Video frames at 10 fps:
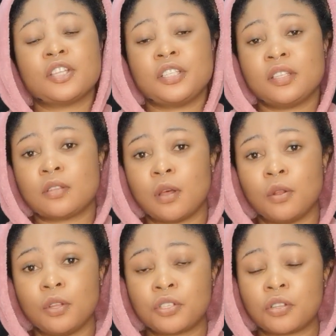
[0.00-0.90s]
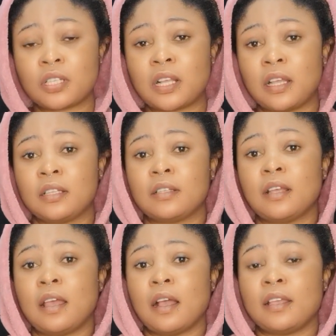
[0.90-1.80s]
this lotion can
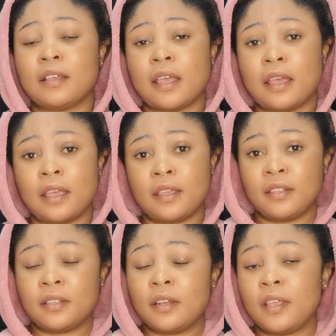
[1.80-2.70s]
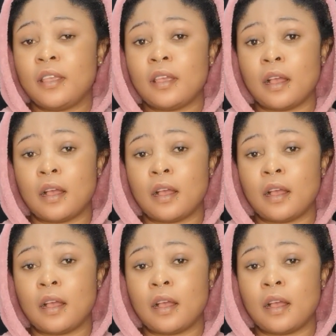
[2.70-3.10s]
easily